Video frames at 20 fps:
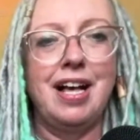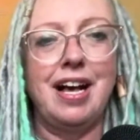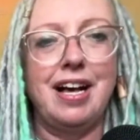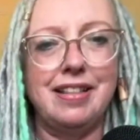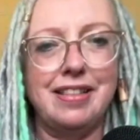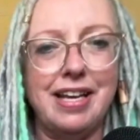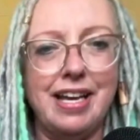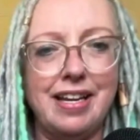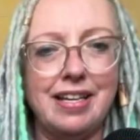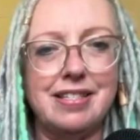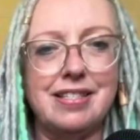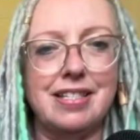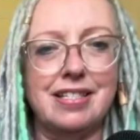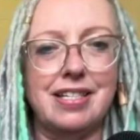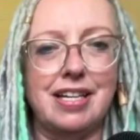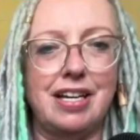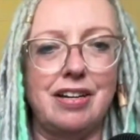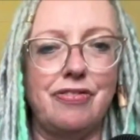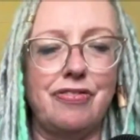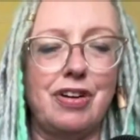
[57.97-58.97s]
And then as the
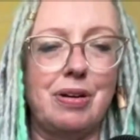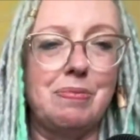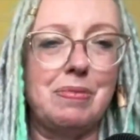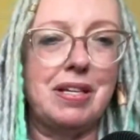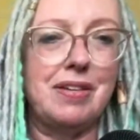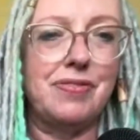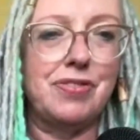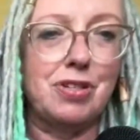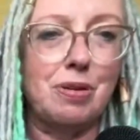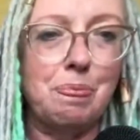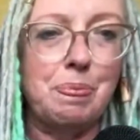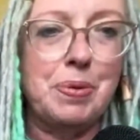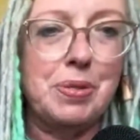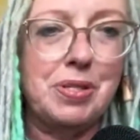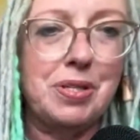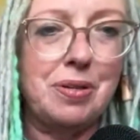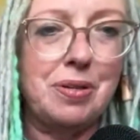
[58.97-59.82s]
diaphragm lifts up as